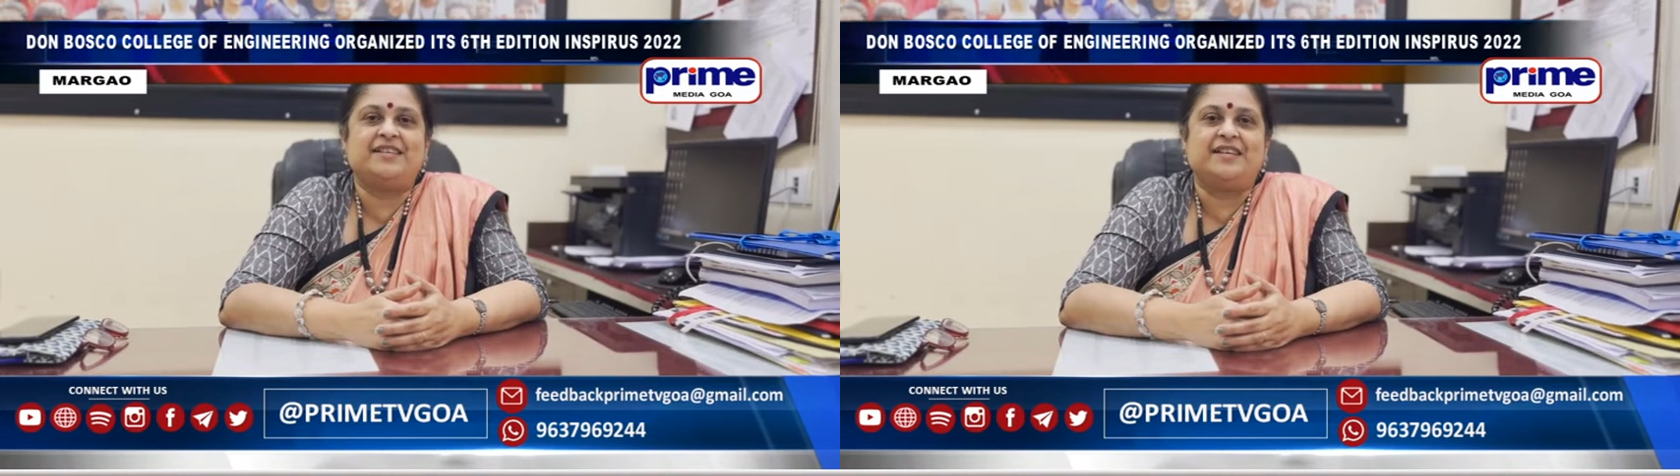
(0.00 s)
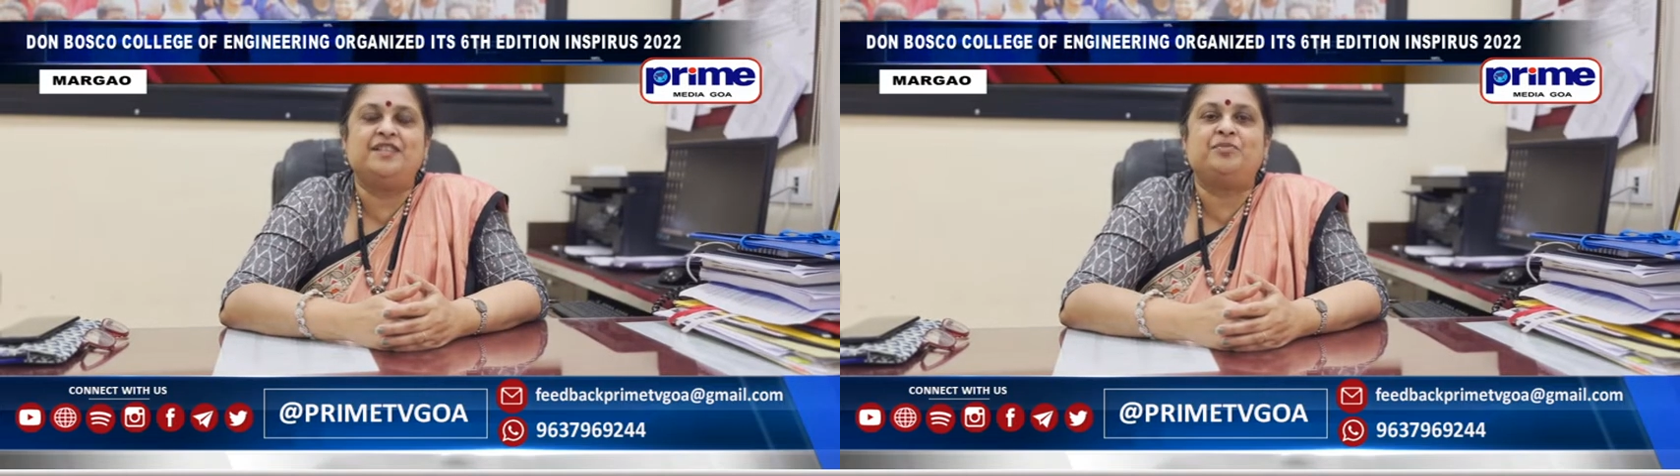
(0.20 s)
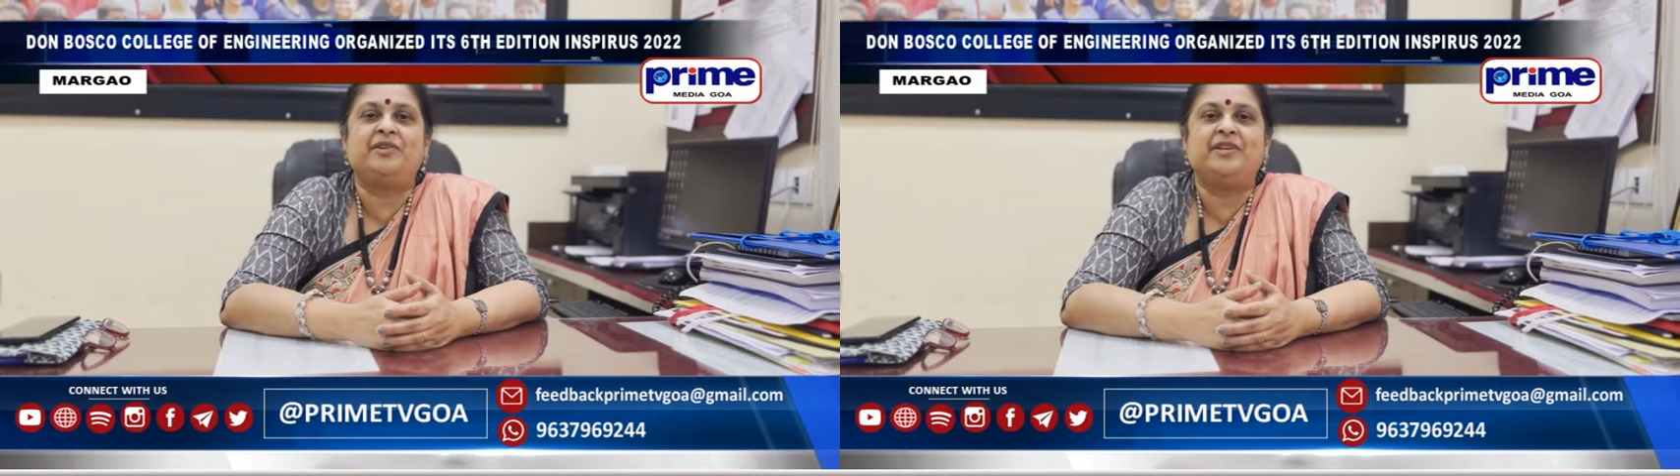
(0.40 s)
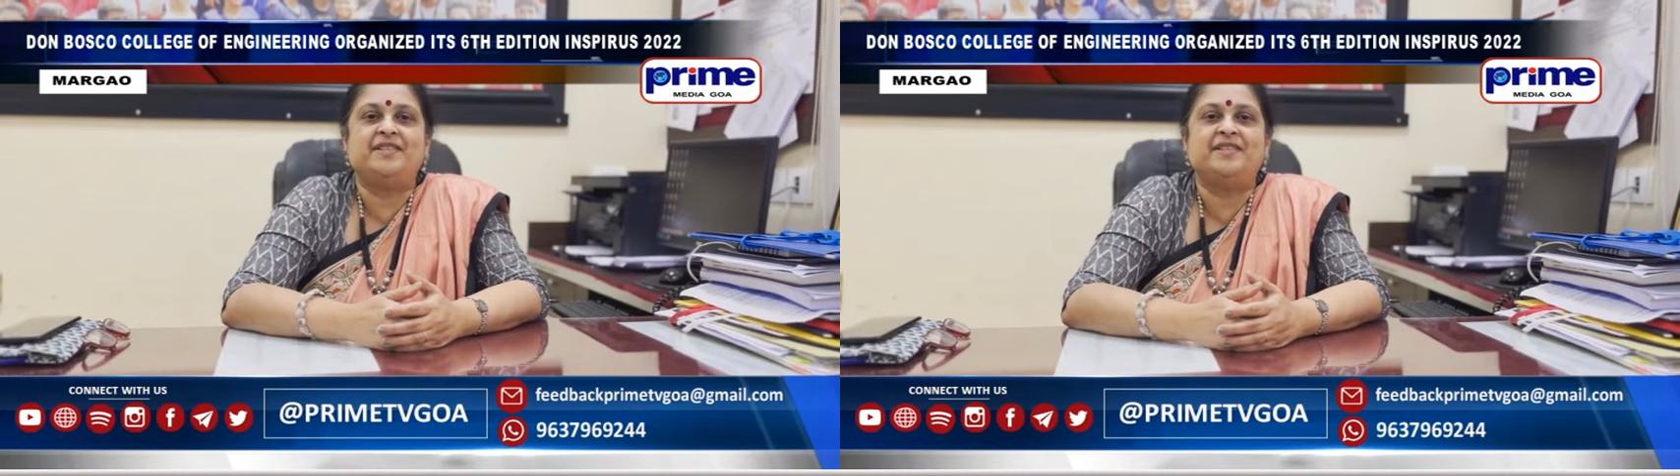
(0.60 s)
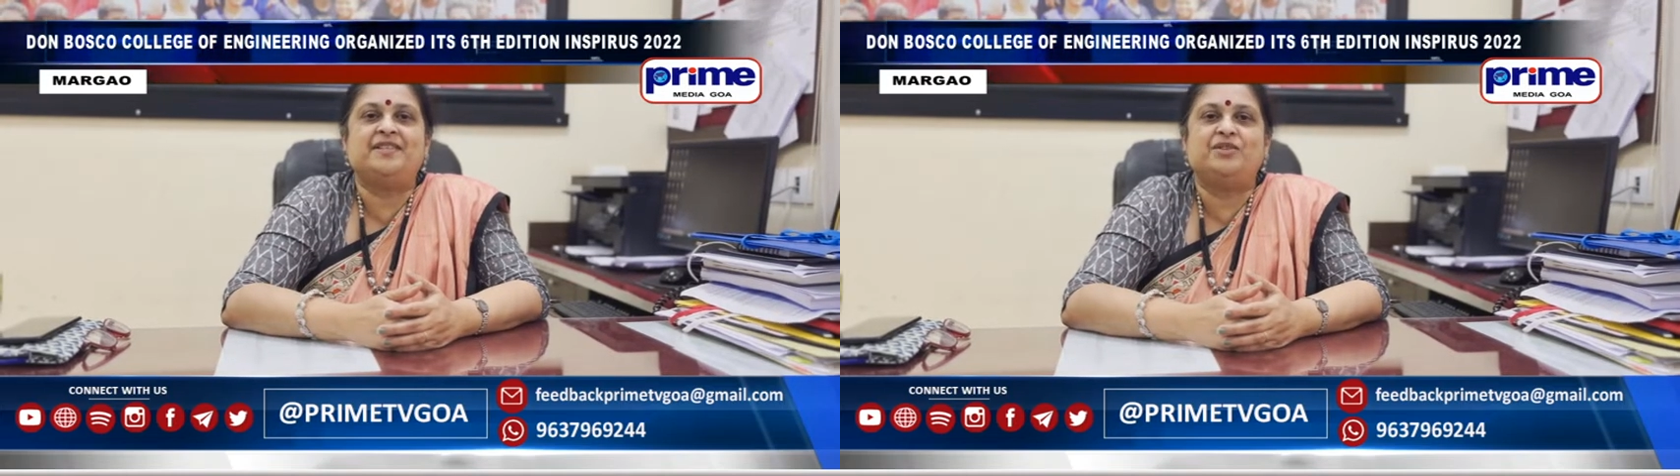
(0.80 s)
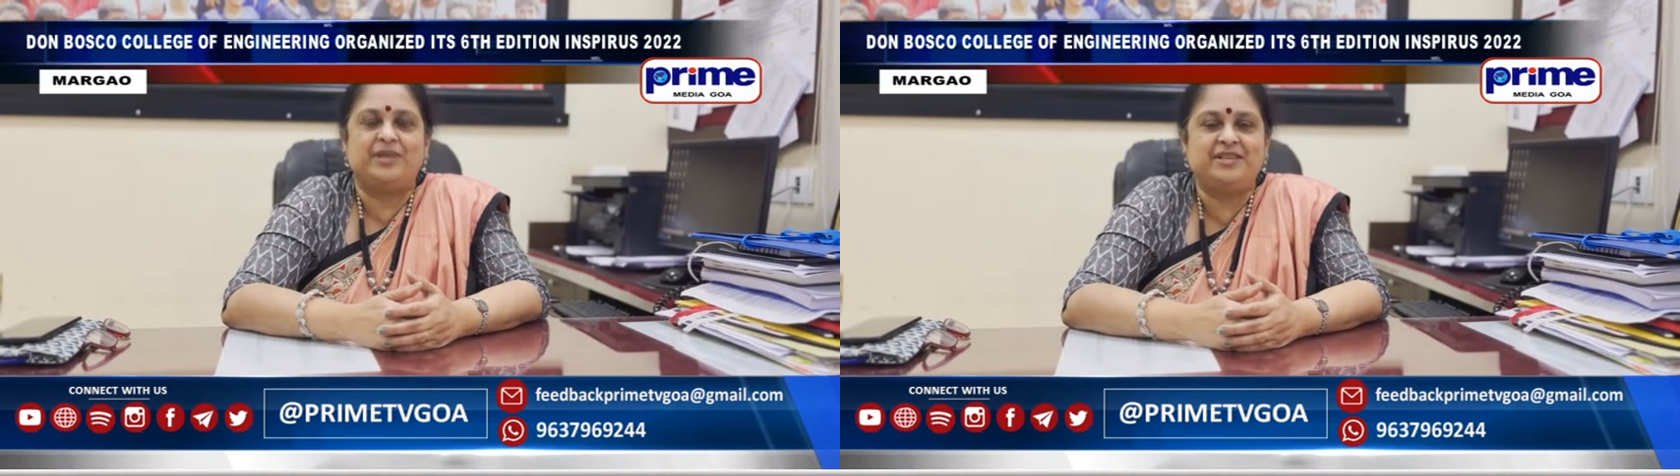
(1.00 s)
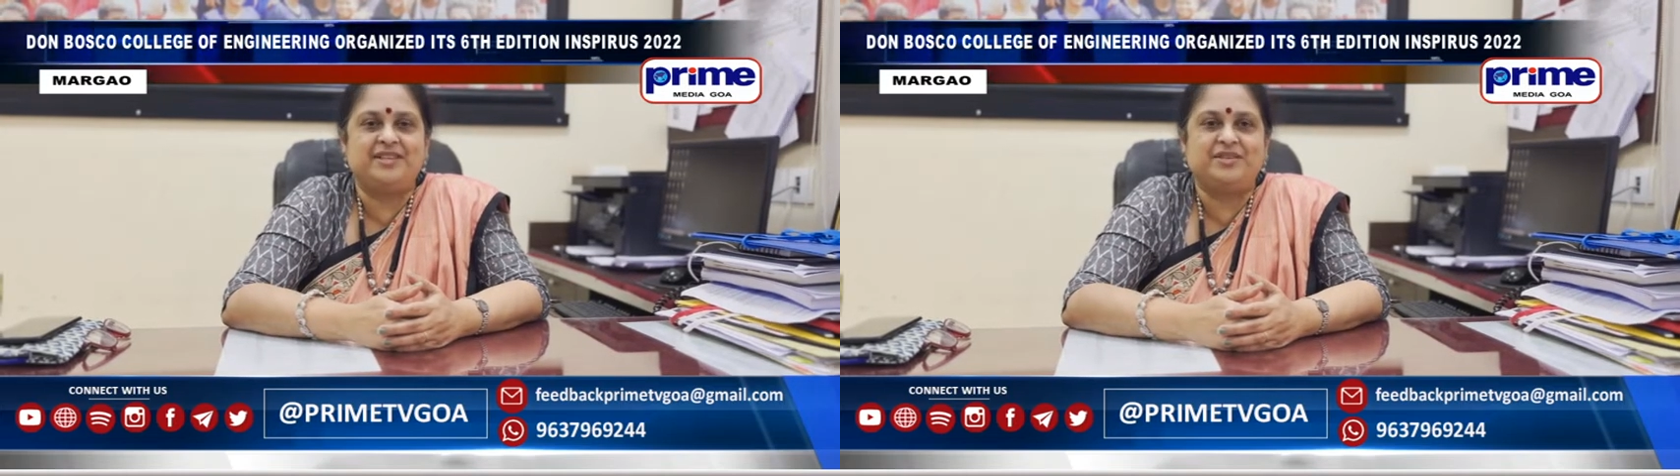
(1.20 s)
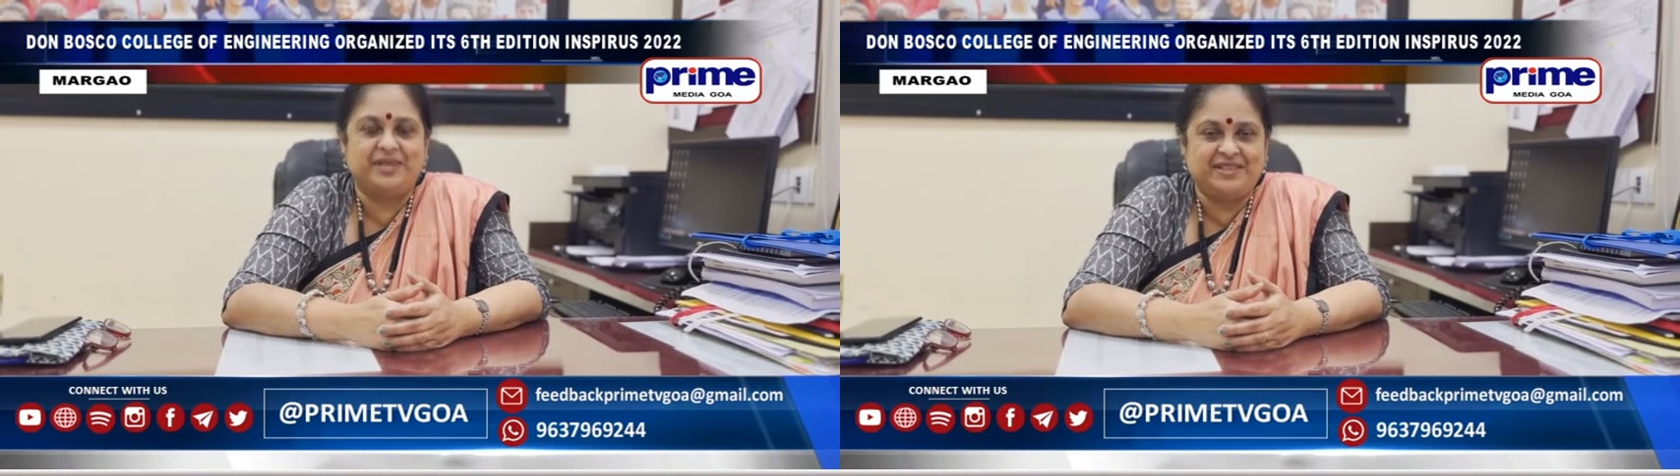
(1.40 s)
Inspirus
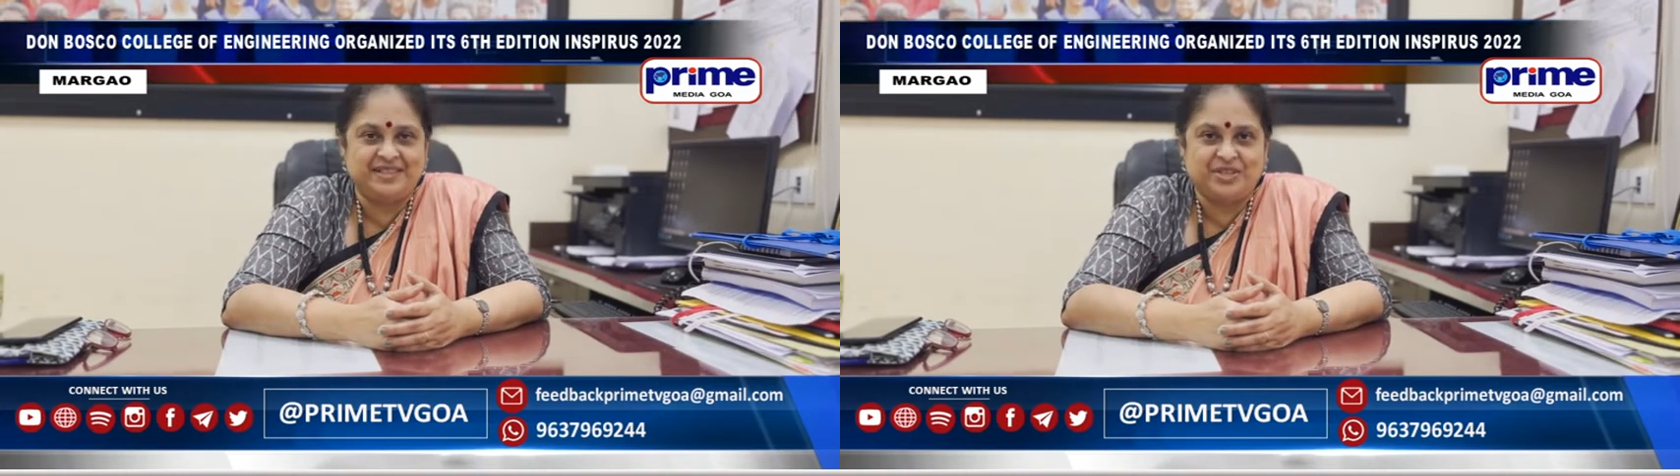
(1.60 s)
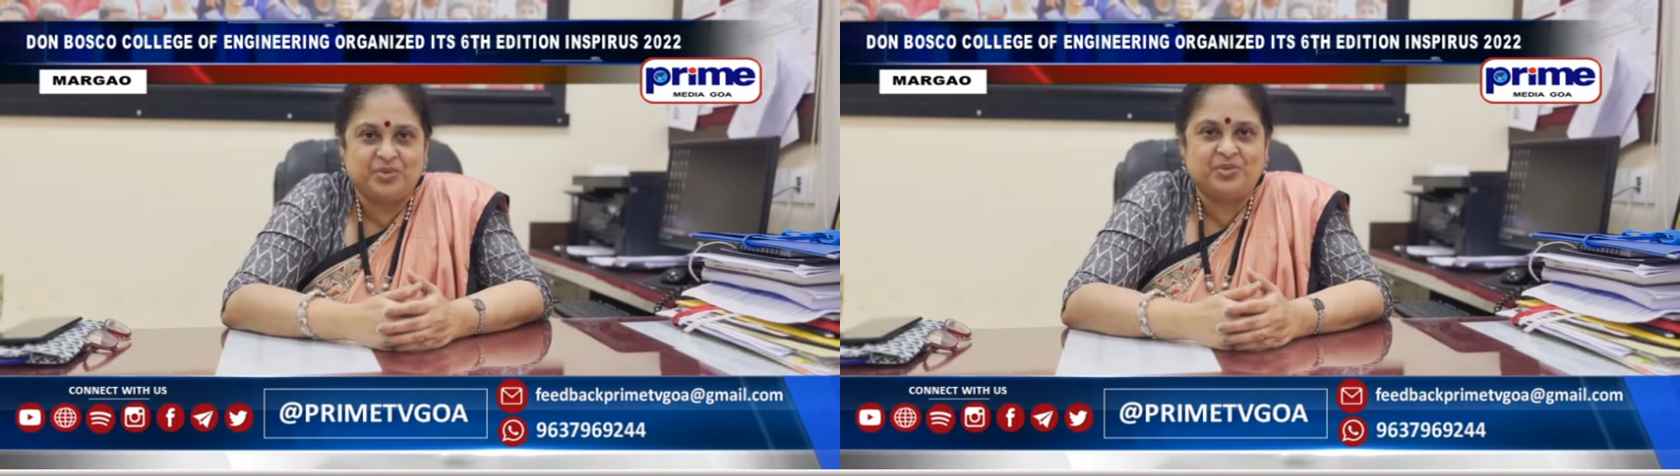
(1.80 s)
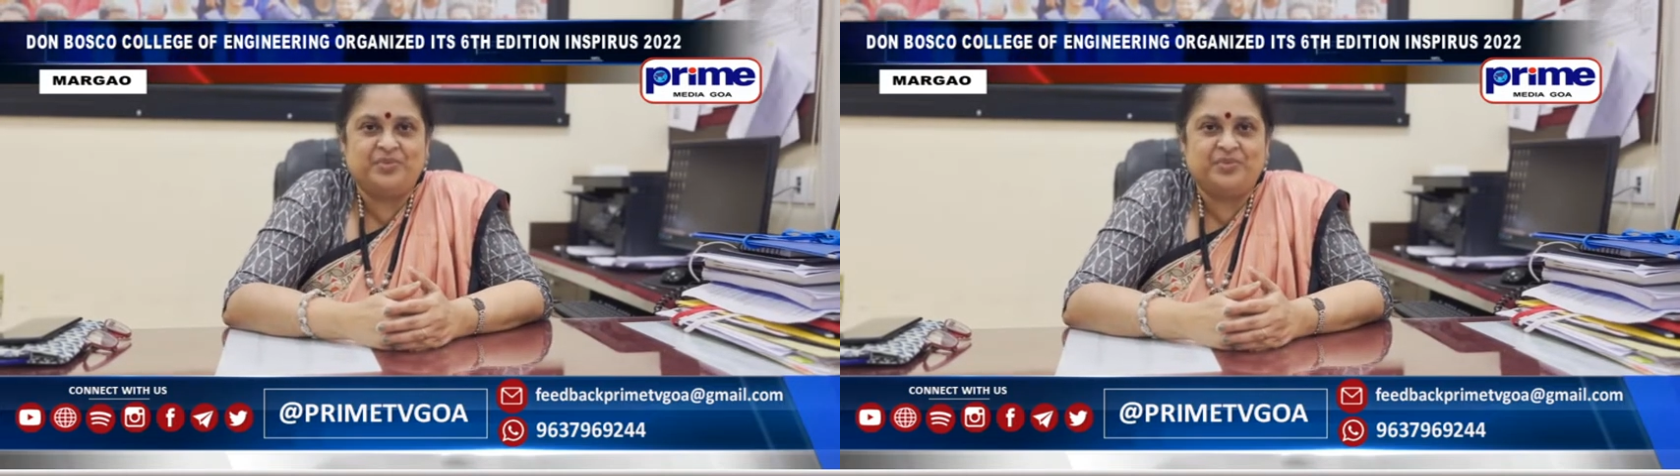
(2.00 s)
2022.